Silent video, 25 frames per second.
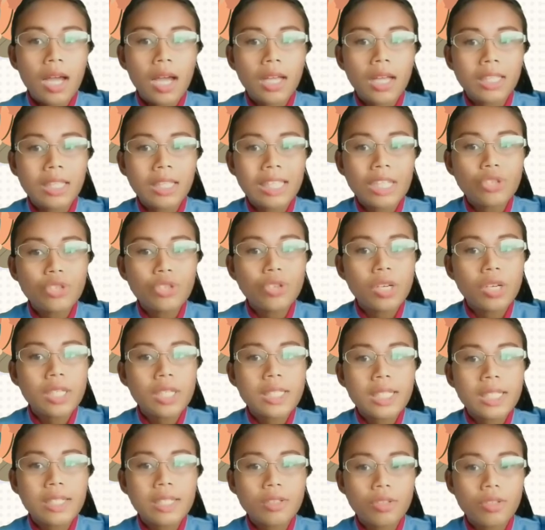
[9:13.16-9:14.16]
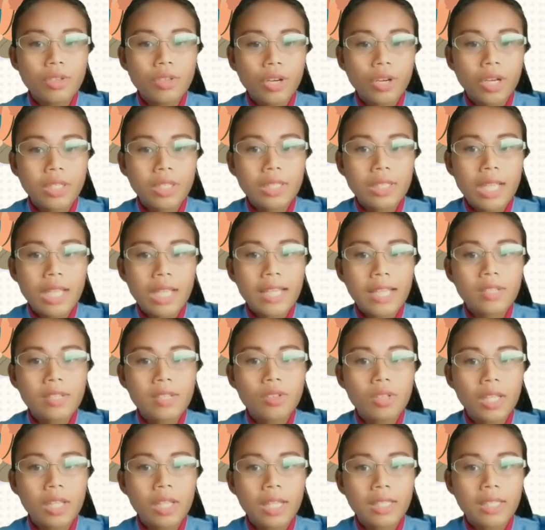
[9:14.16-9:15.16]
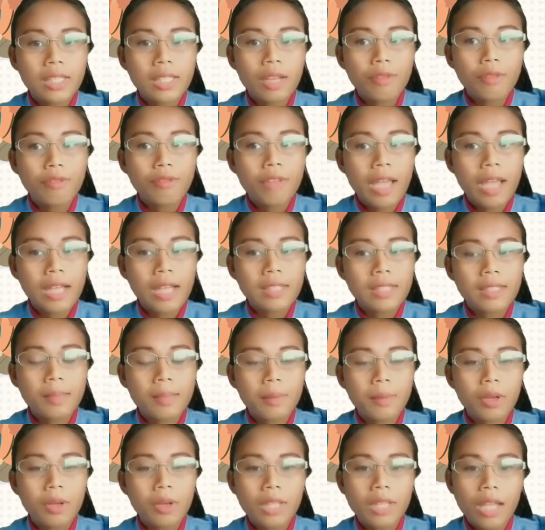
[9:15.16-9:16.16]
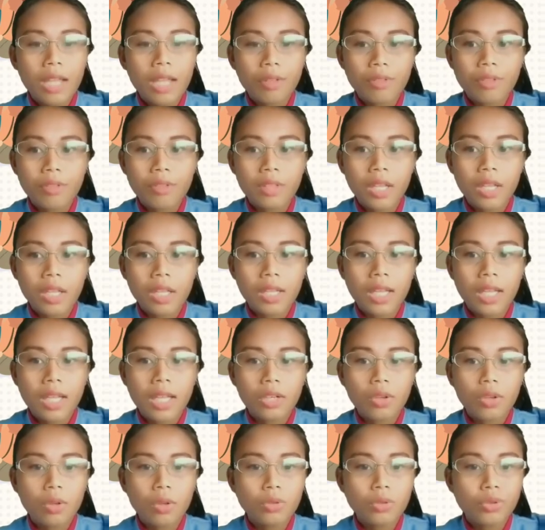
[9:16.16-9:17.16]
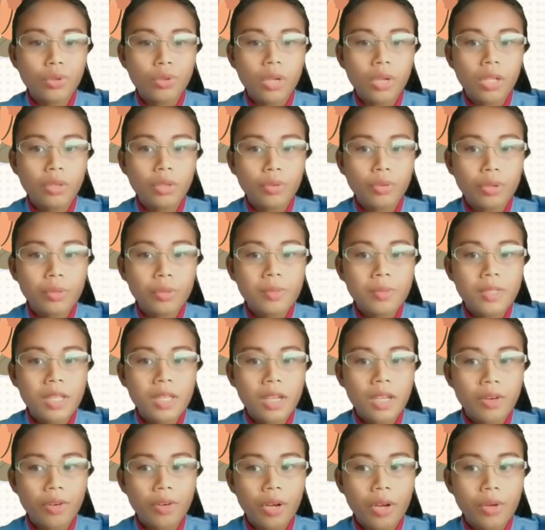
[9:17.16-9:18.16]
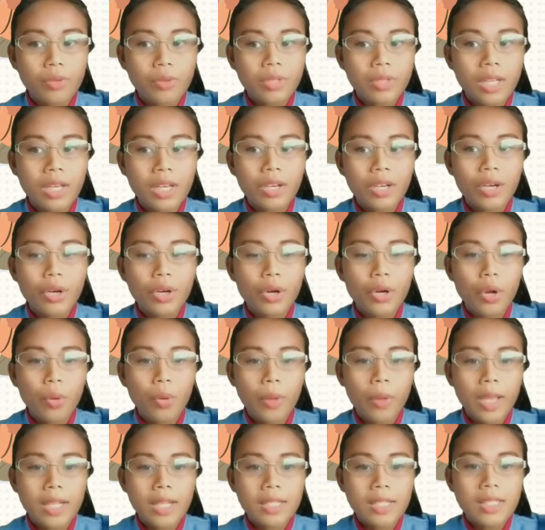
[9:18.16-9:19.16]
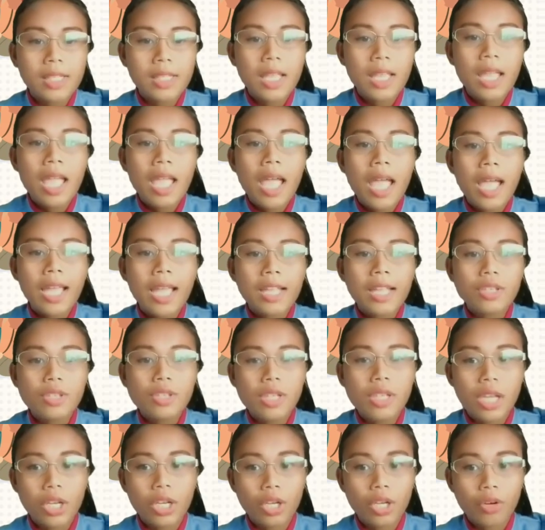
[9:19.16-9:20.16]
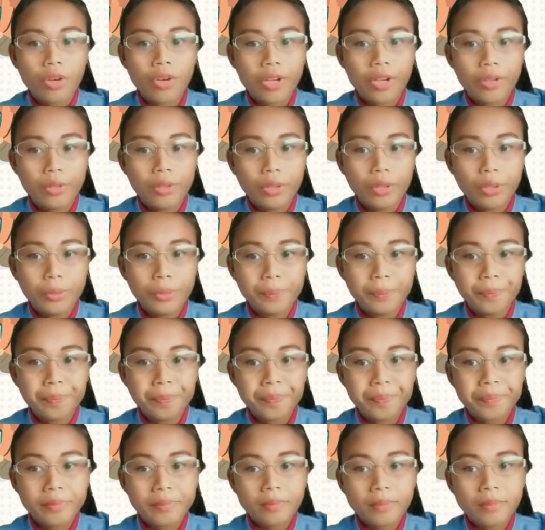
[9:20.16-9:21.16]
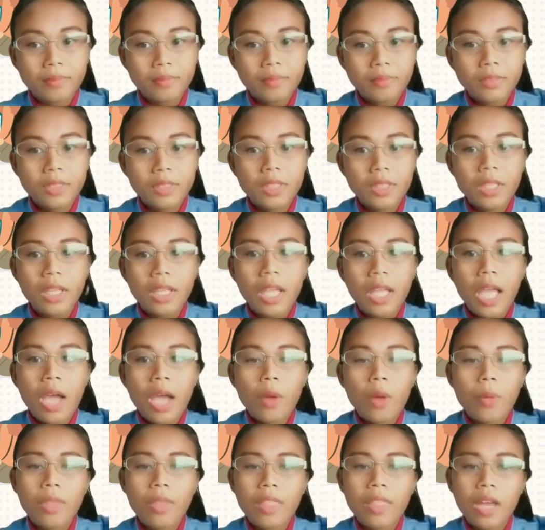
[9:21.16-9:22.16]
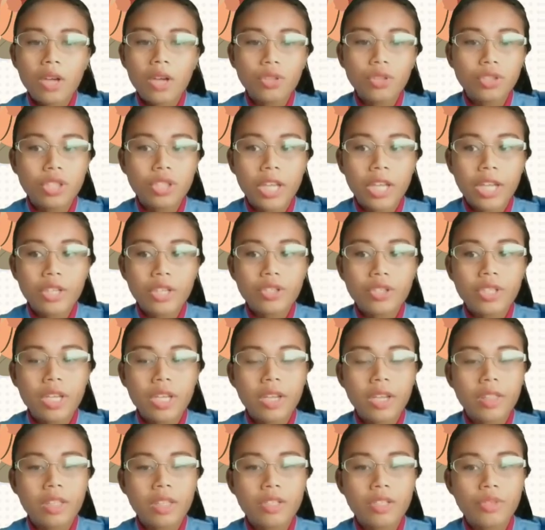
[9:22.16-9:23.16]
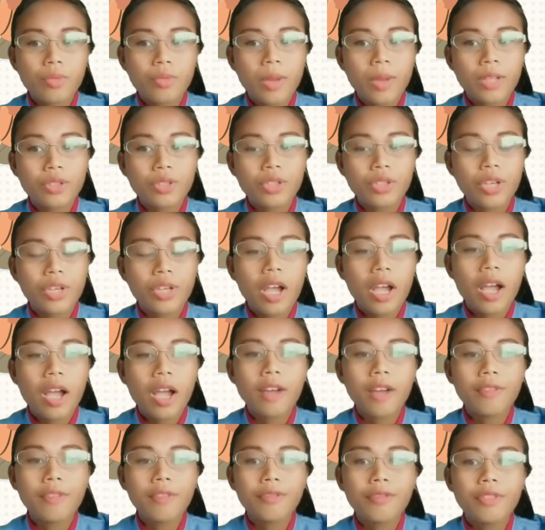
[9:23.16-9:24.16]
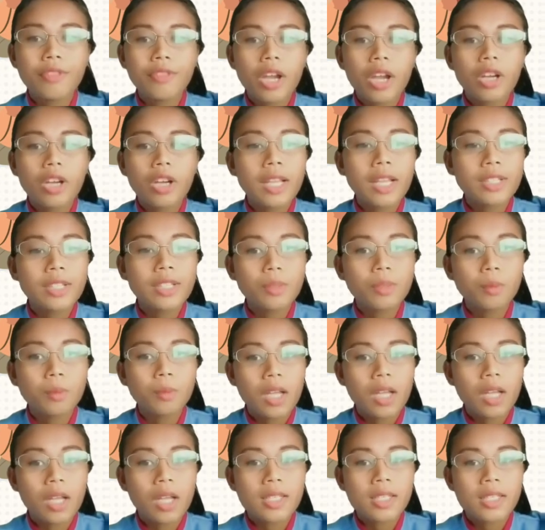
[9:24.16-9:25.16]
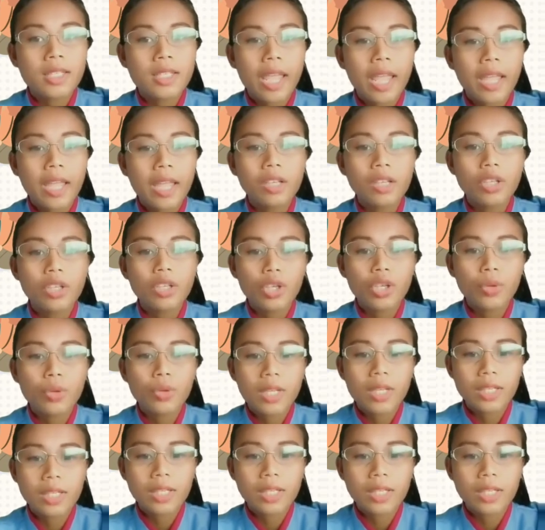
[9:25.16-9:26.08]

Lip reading: teachers insert isolated facts about ethnic and cultural groups' heroes and heroines into the curriculum, without changing the structure of their lesson plans and unit.